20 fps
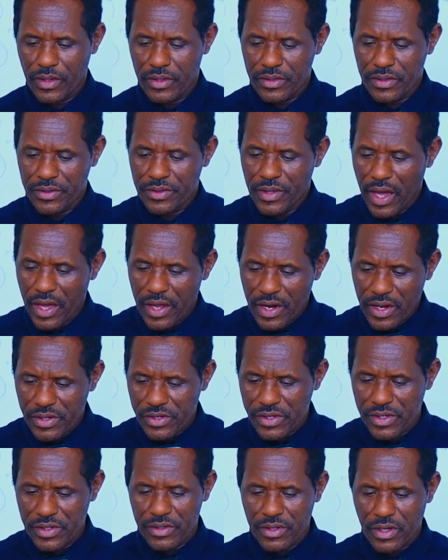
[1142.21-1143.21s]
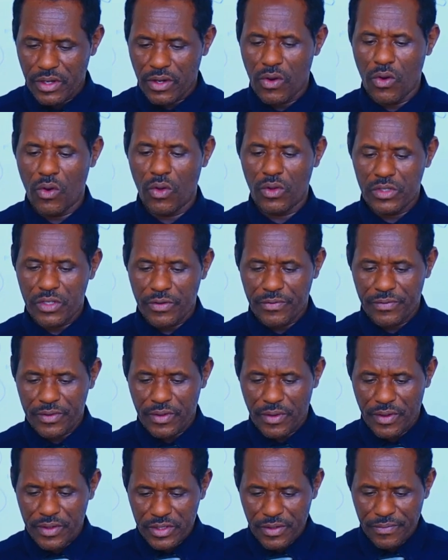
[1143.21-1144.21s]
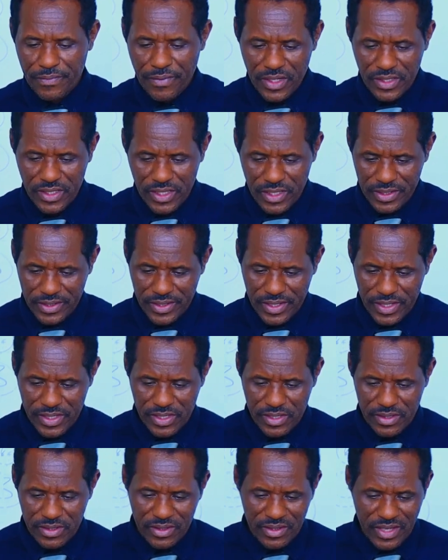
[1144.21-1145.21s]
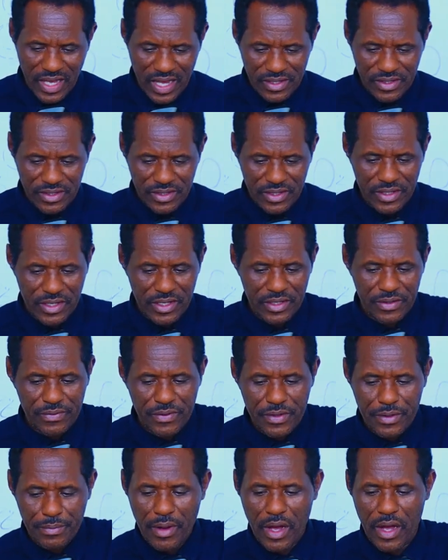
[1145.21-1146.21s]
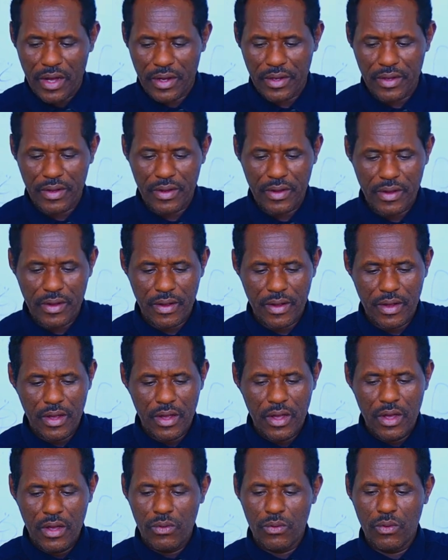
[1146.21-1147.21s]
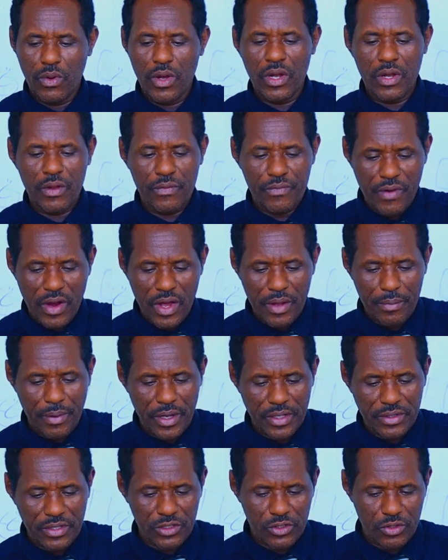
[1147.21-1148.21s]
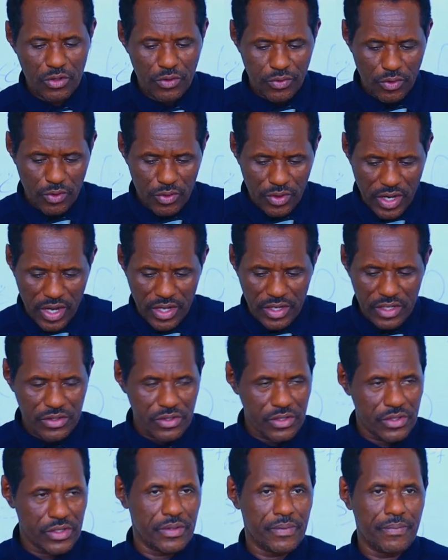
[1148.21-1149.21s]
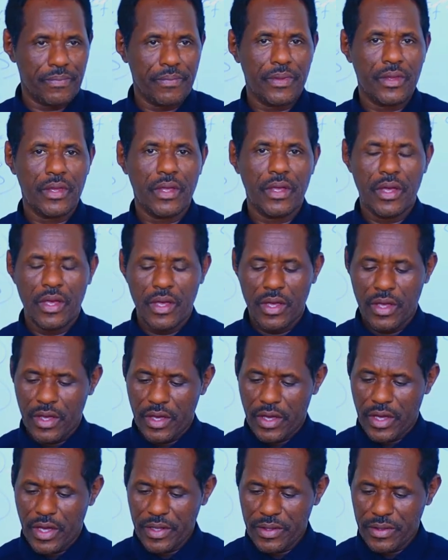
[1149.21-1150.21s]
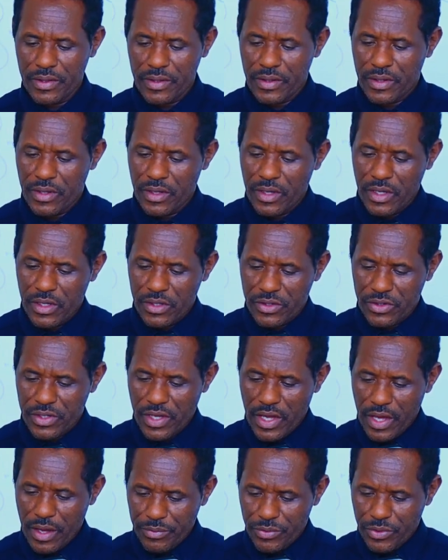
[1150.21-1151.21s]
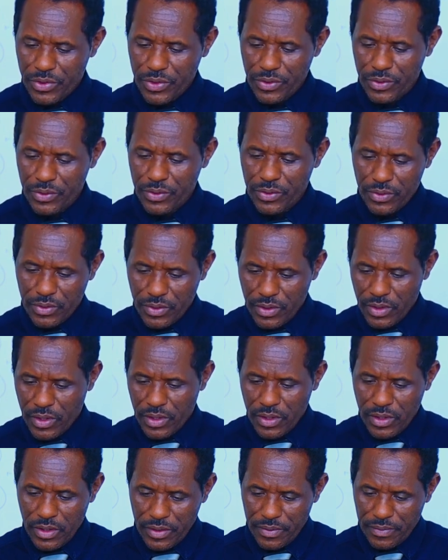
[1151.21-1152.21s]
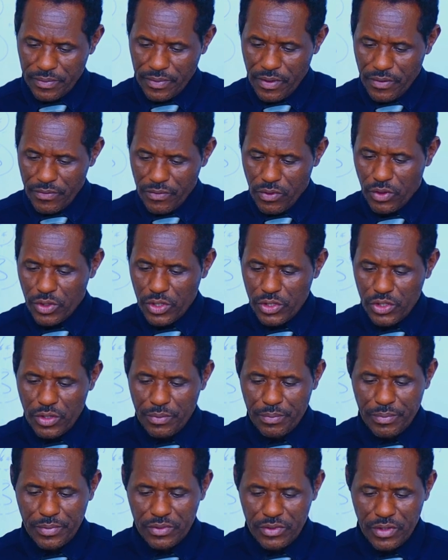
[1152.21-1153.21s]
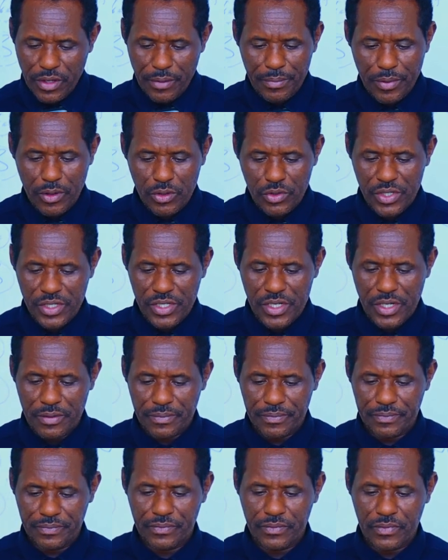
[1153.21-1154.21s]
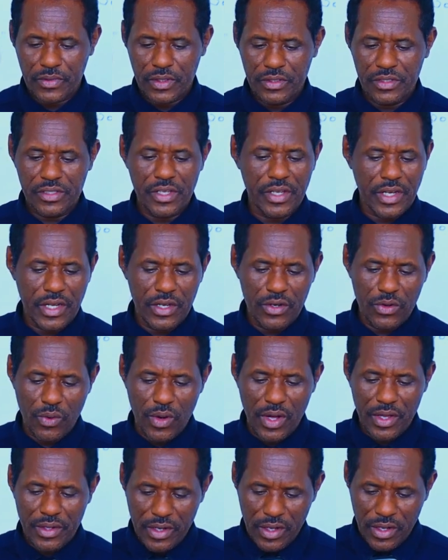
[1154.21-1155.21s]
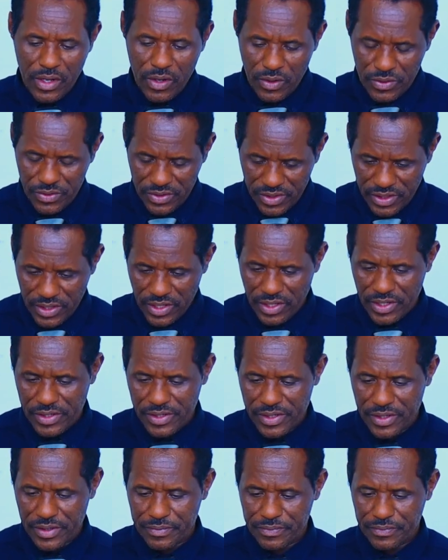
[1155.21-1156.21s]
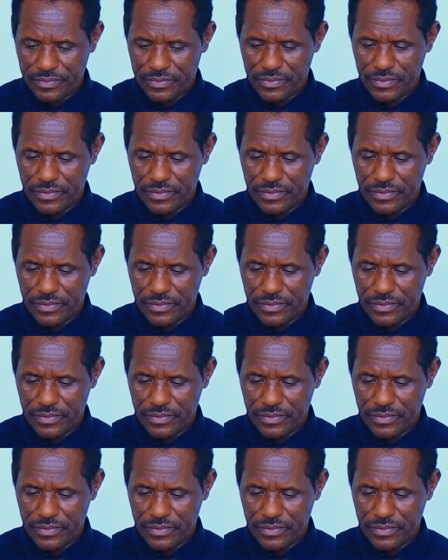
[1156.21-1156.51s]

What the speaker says: the direction, the goal, the facilitation, the task-related feedback, well-defined patterns of organization, and they have to focus on the procedure. Second one, consideration.